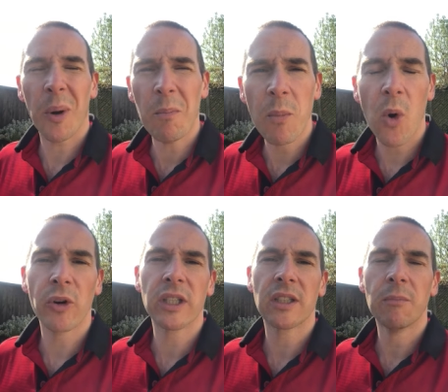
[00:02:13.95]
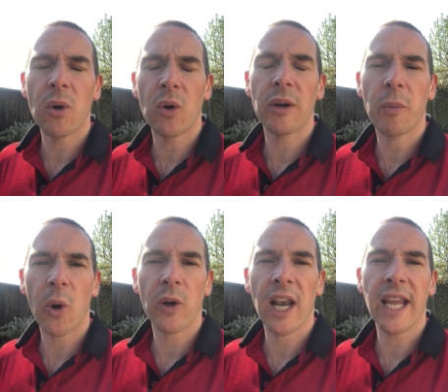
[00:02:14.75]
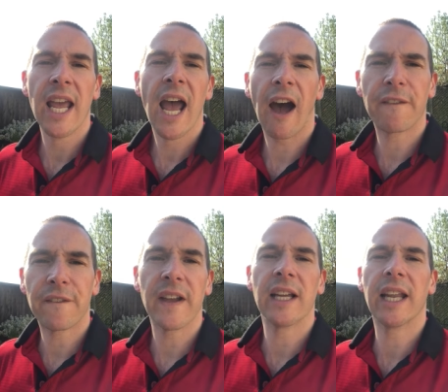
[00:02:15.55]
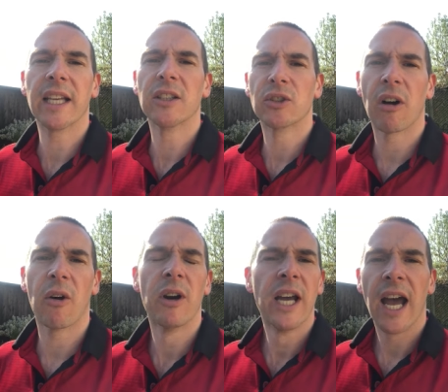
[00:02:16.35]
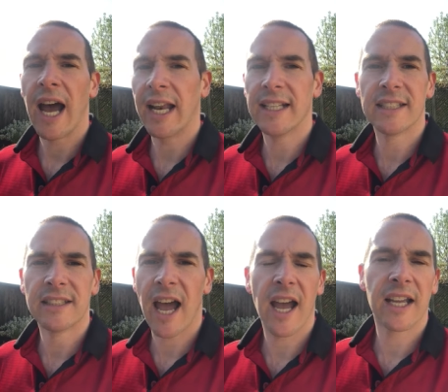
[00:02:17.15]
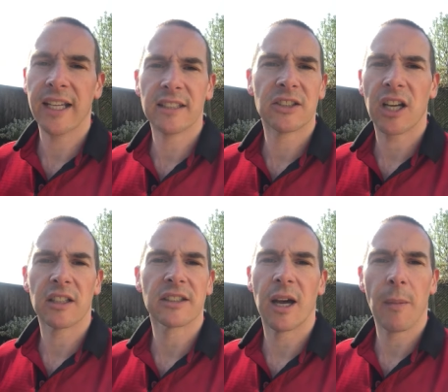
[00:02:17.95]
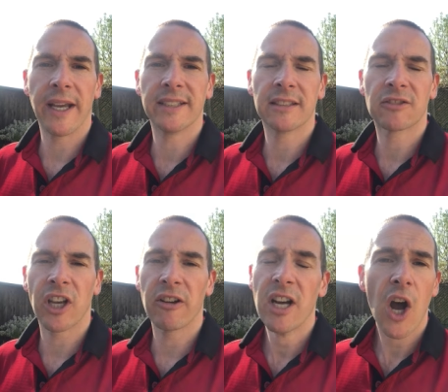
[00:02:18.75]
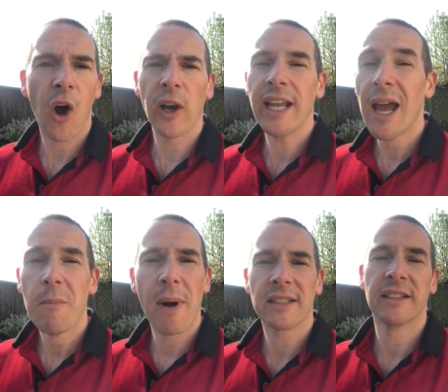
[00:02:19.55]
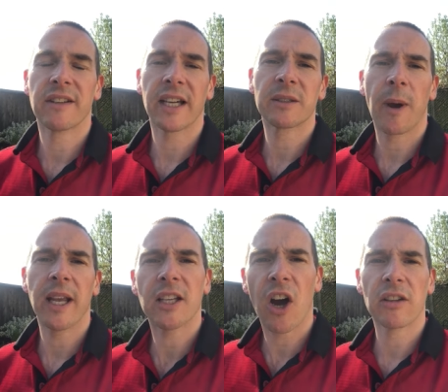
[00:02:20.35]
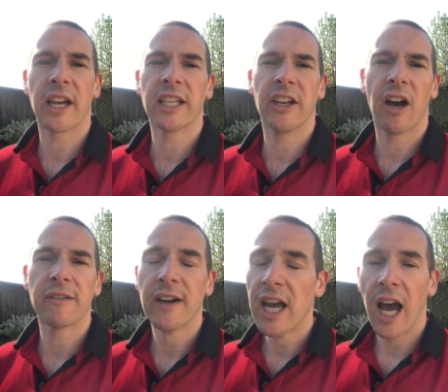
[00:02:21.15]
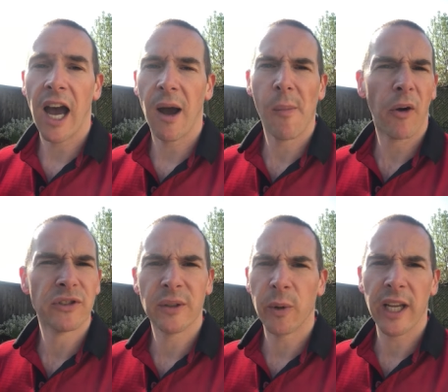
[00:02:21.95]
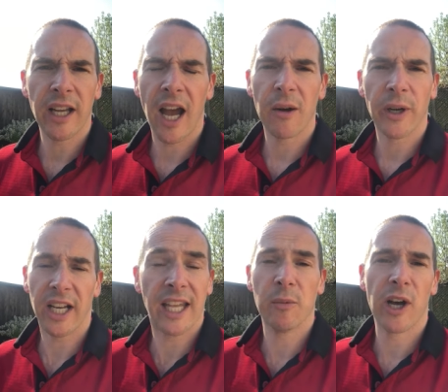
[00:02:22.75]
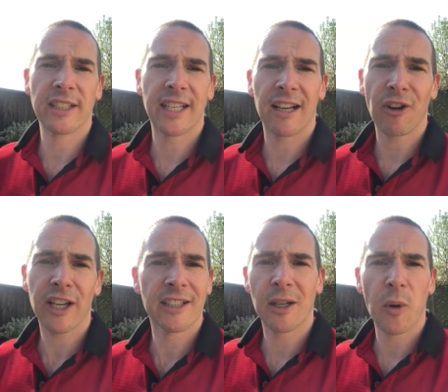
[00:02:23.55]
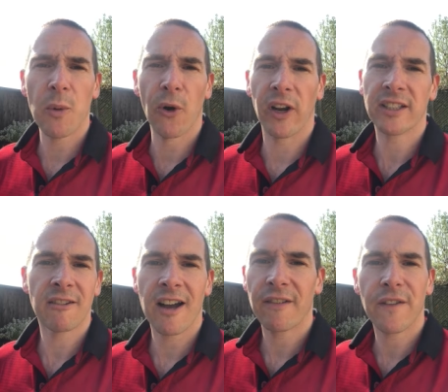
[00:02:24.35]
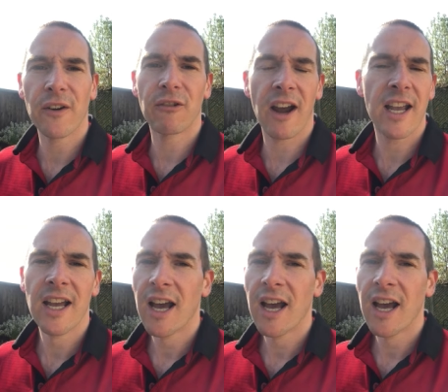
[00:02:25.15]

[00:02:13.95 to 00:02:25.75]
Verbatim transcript: But more, in, more importantly, I feel in control and that is just amazing. So Ollie, massive thanks, mate. Can't thank you enough. Um, obviously, we uh, we're going to keep working together, right? Because I want more of this, right? I feel great.